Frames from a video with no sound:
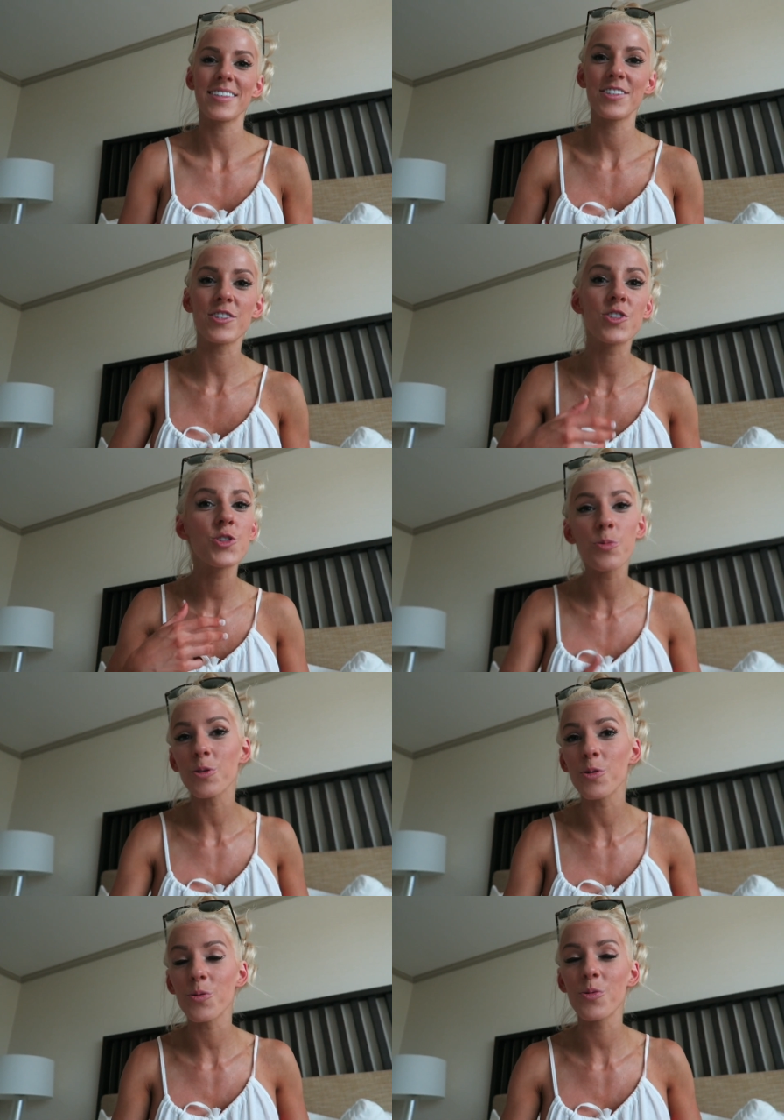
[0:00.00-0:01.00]
He's just super
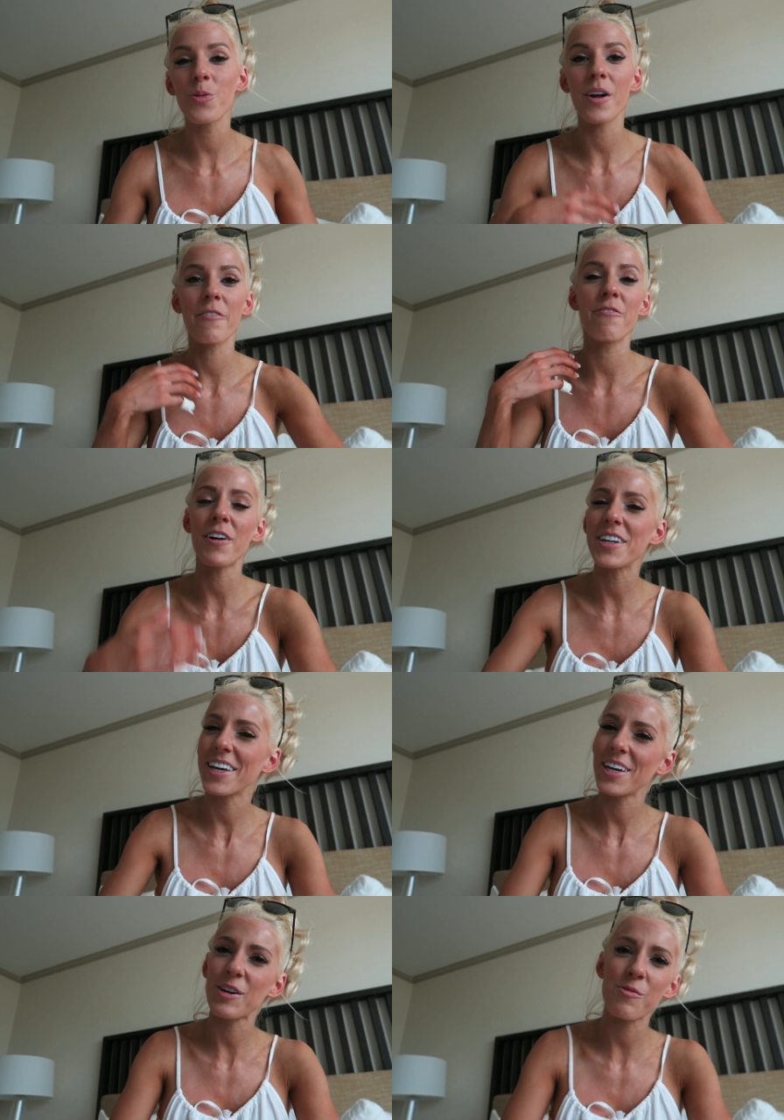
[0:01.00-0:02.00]
cool and fun to
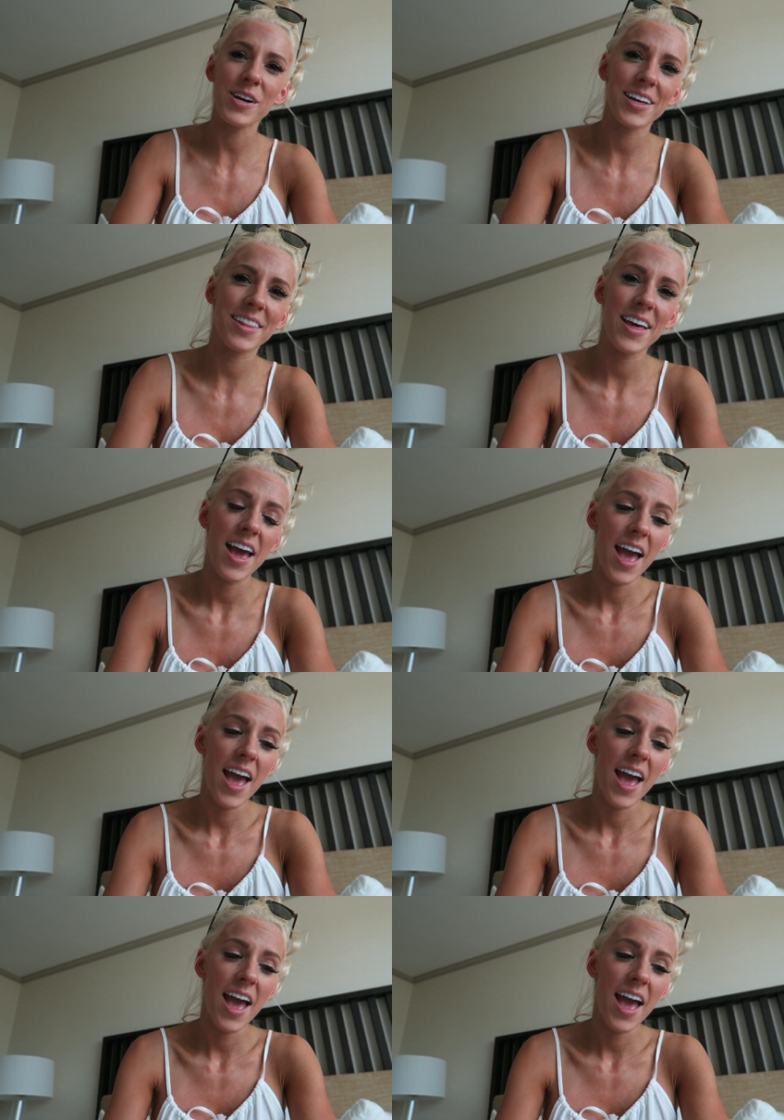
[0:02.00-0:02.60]
kick it with.